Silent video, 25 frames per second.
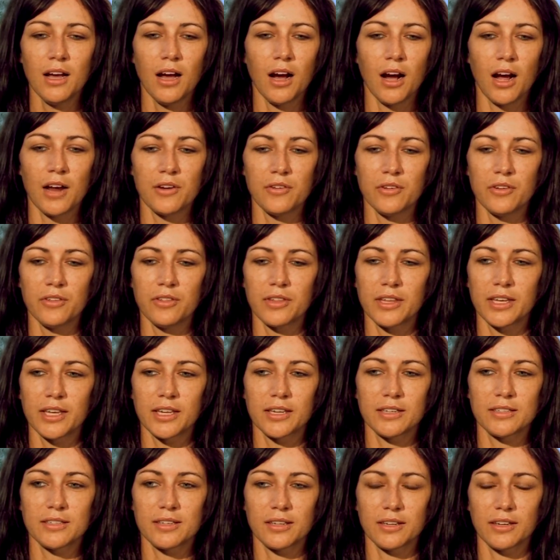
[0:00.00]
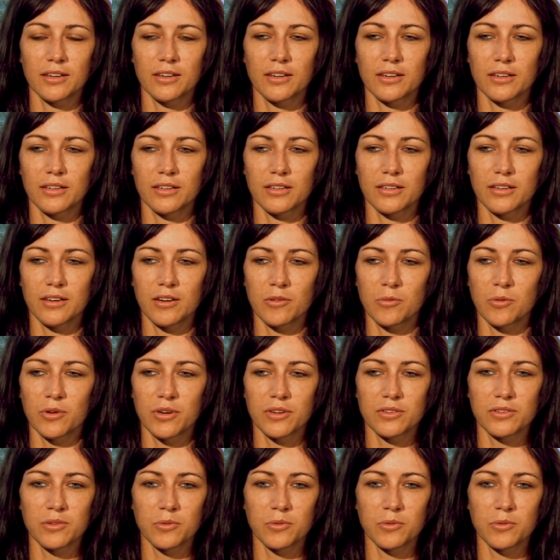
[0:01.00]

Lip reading: I knew that I wanted